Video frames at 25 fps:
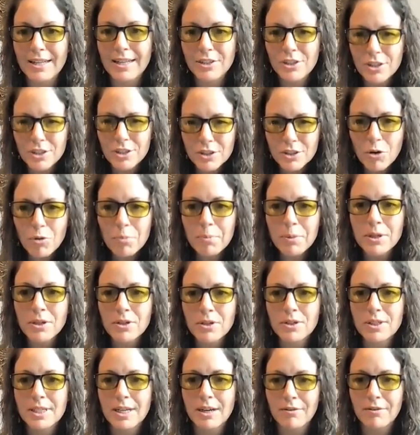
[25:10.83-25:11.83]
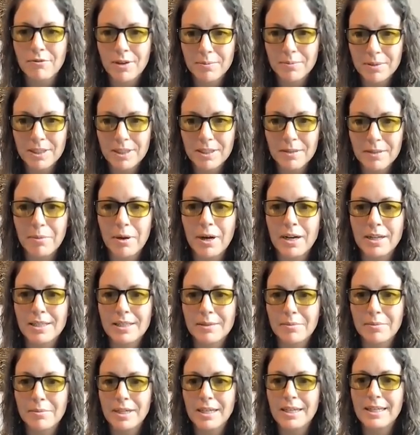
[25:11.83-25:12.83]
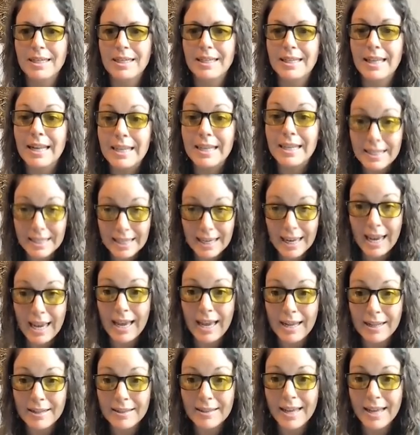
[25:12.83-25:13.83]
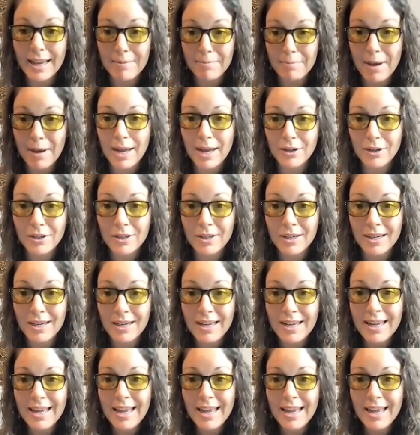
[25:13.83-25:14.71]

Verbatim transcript: And just open yourself up to the possibility that it can get better